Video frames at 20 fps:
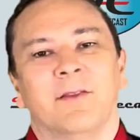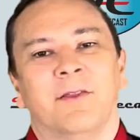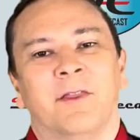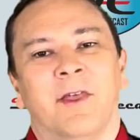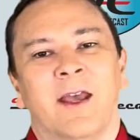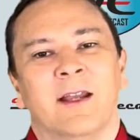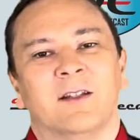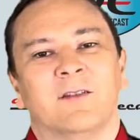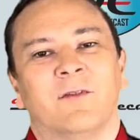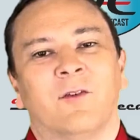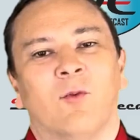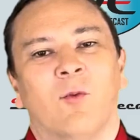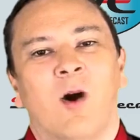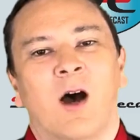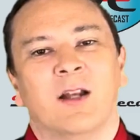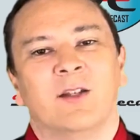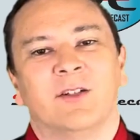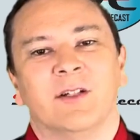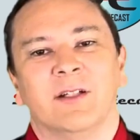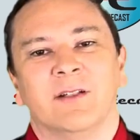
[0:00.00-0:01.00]
Thanks for
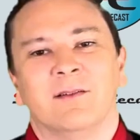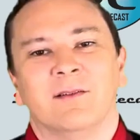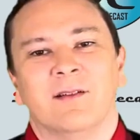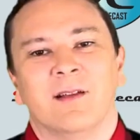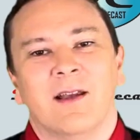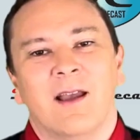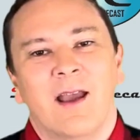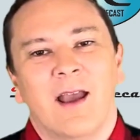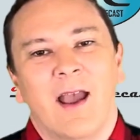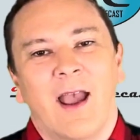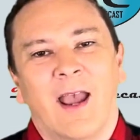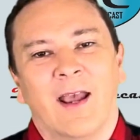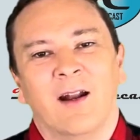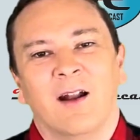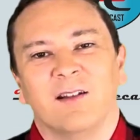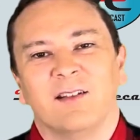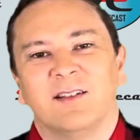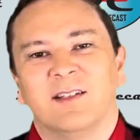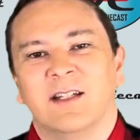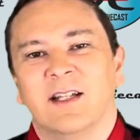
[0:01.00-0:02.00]
watching, and
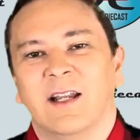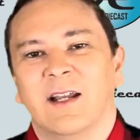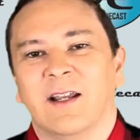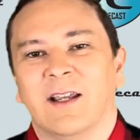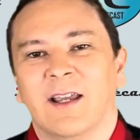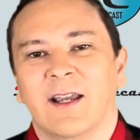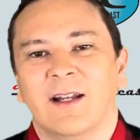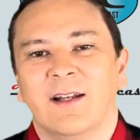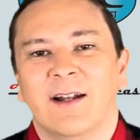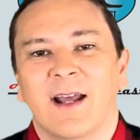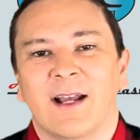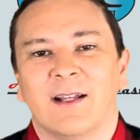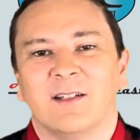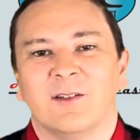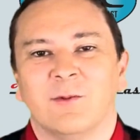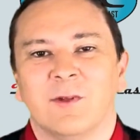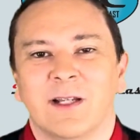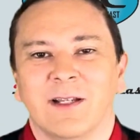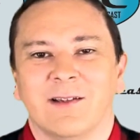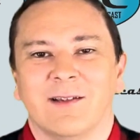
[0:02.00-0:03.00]
I'll see you again
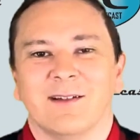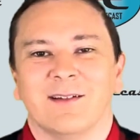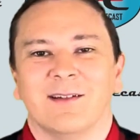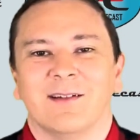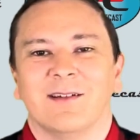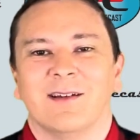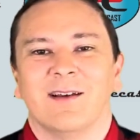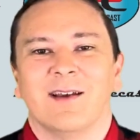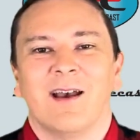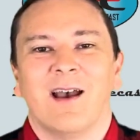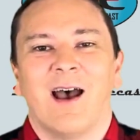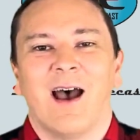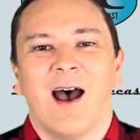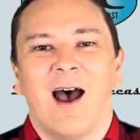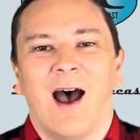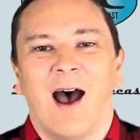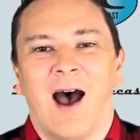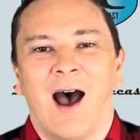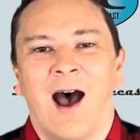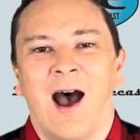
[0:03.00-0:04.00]
next week.
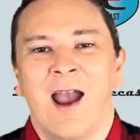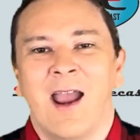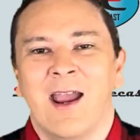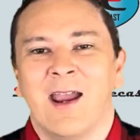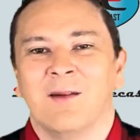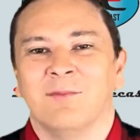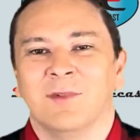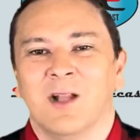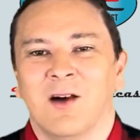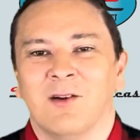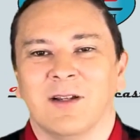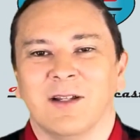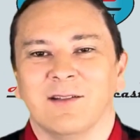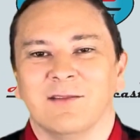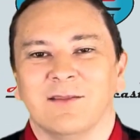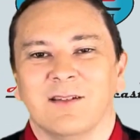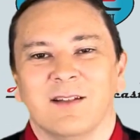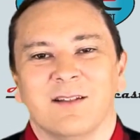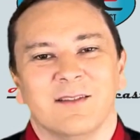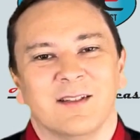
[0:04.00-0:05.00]
I am Logan
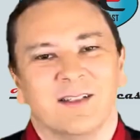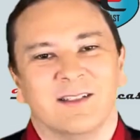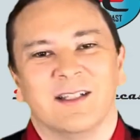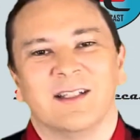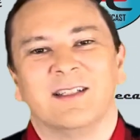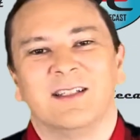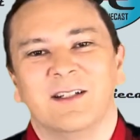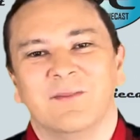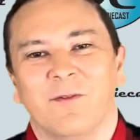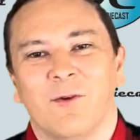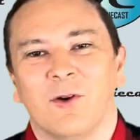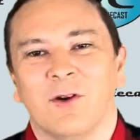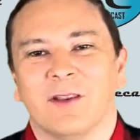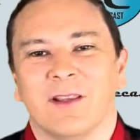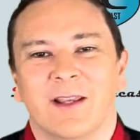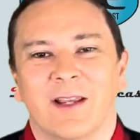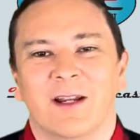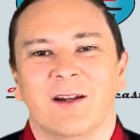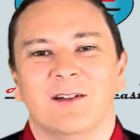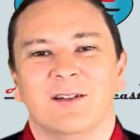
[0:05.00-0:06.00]
the
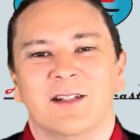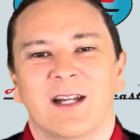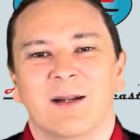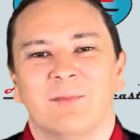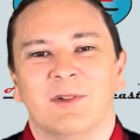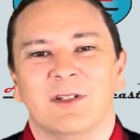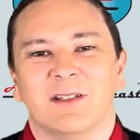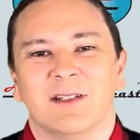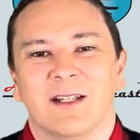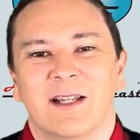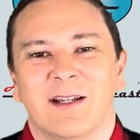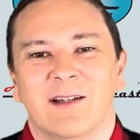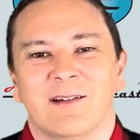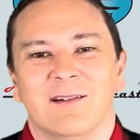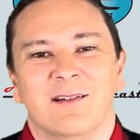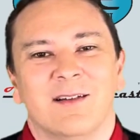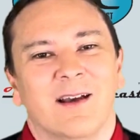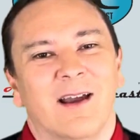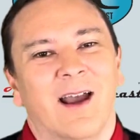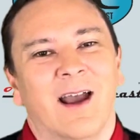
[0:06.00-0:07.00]
64th Gear Jammer
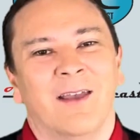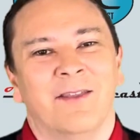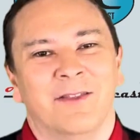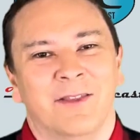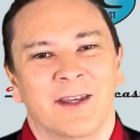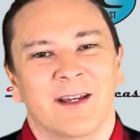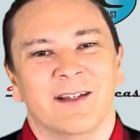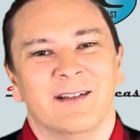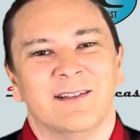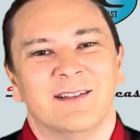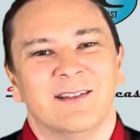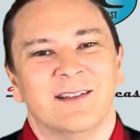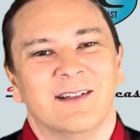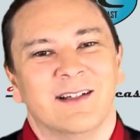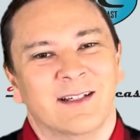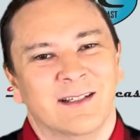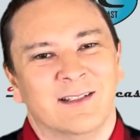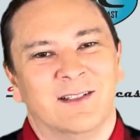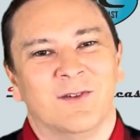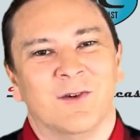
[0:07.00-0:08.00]
Skeele, and this
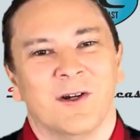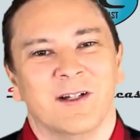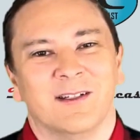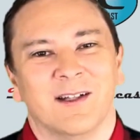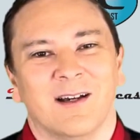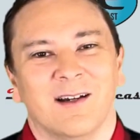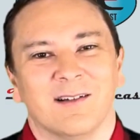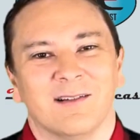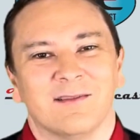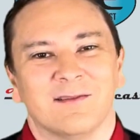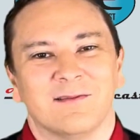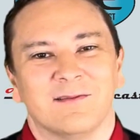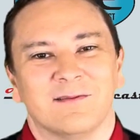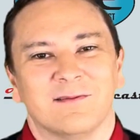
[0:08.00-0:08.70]
is Toy Talk.